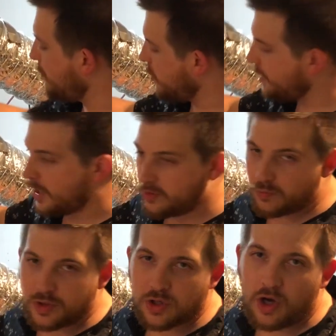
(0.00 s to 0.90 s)
build out
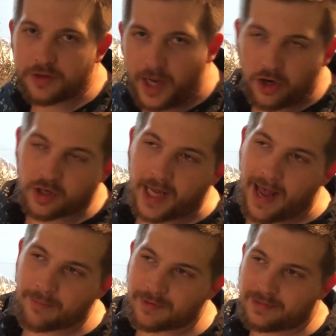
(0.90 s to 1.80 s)
what's called
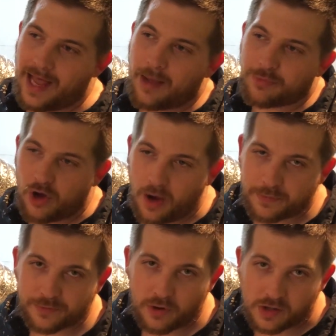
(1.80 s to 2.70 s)
air-gapped
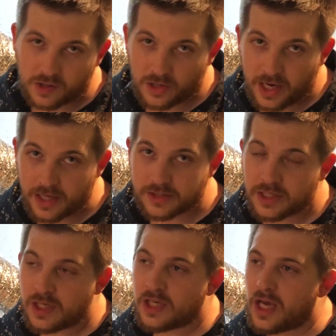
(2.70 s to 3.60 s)
laptops for our clients.
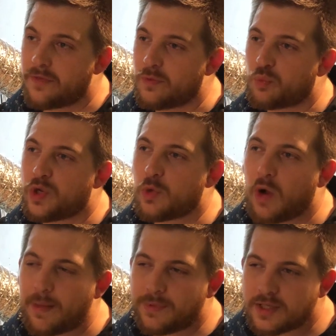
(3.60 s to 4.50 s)
And we
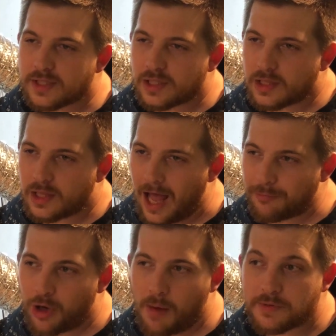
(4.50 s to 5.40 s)
wipe these
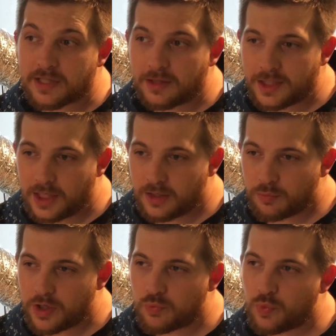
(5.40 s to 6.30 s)
laptops clean.
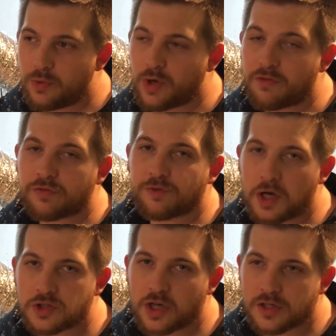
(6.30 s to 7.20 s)
We run
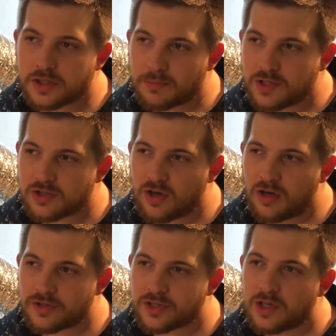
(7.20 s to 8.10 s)
fresh custom
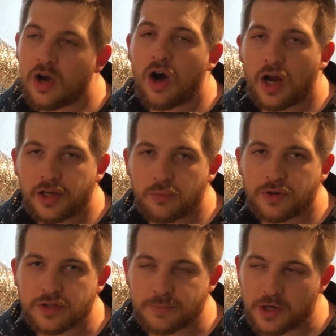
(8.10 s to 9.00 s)
installs on it
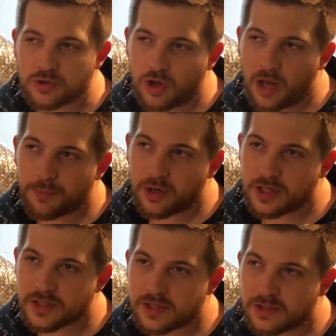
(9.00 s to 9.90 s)
with a special
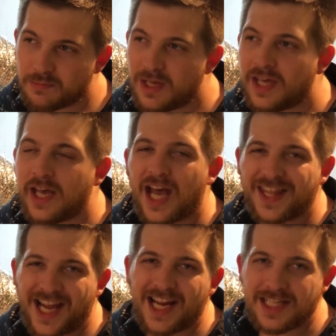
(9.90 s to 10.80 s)
operating system.
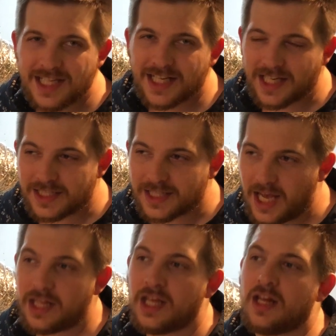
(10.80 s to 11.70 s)
And the idea is that